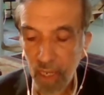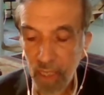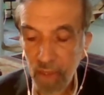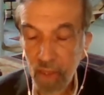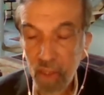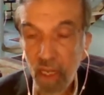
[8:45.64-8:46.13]

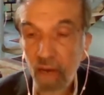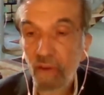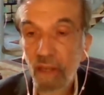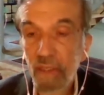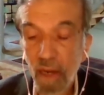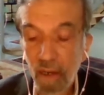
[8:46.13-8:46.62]
a
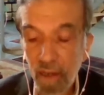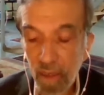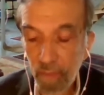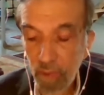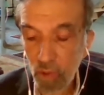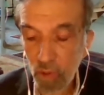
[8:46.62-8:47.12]
selfless
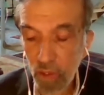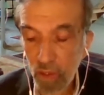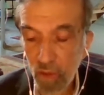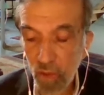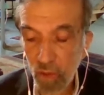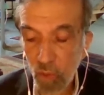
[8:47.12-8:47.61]
contribution
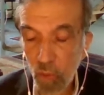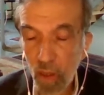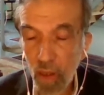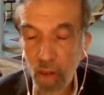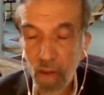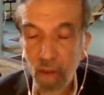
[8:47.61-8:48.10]
to the
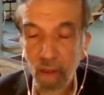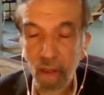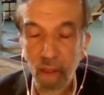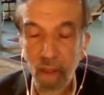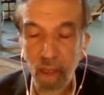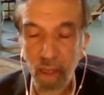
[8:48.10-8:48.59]
world.
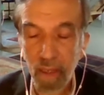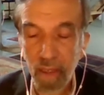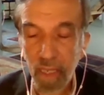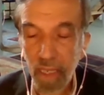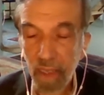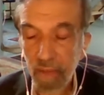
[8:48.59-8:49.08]

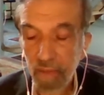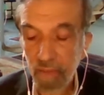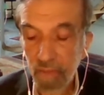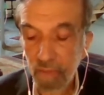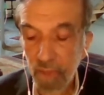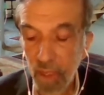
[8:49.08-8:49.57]
Then
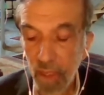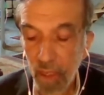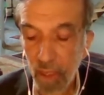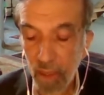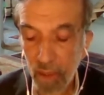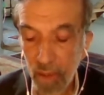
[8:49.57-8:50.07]

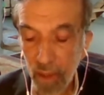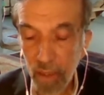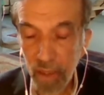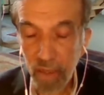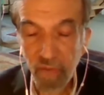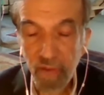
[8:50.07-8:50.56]

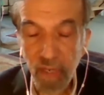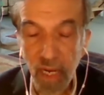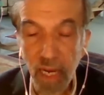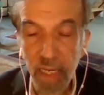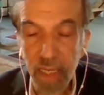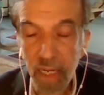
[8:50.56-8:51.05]
if
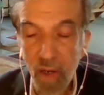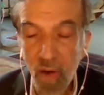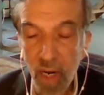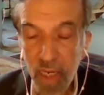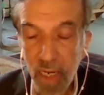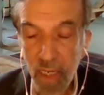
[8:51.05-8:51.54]
I cannot
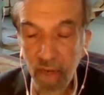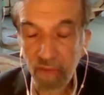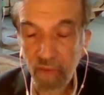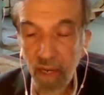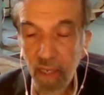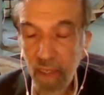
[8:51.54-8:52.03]

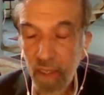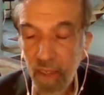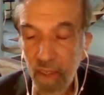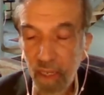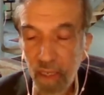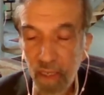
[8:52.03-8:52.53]
identify
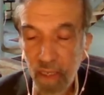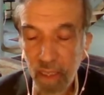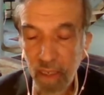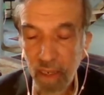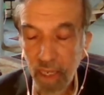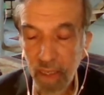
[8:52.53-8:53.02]

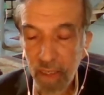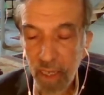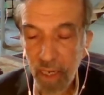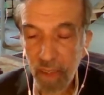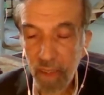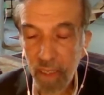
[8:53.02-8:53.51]
anything like
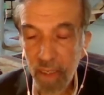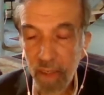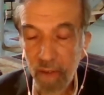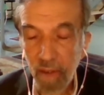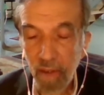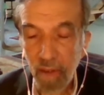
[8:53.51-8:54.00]
that, then
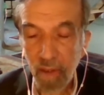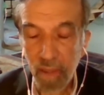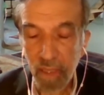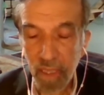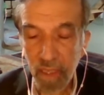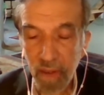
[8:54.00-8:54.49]

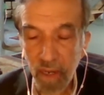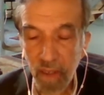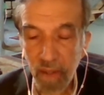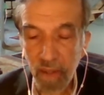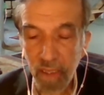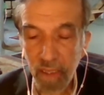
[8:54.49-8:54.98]

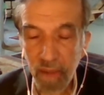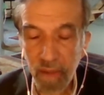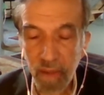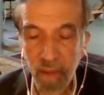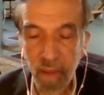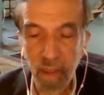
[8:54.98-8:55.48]
the
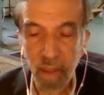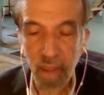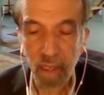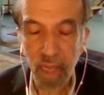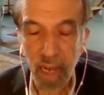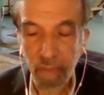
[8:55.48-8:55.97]

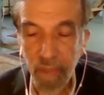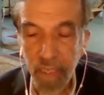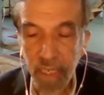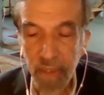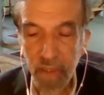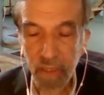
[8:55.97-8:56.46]

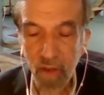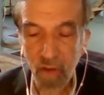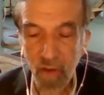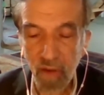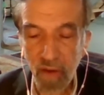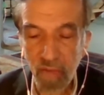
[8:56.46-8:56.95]
application
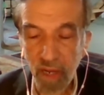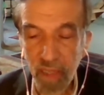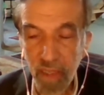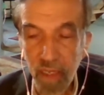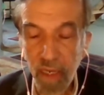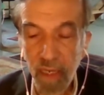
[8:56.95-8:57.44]
of
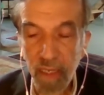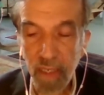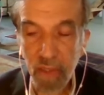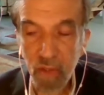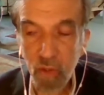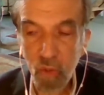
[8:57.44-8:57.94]
Al-Fatiha
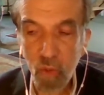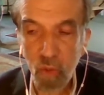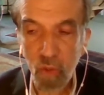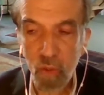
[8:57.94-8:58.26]
is to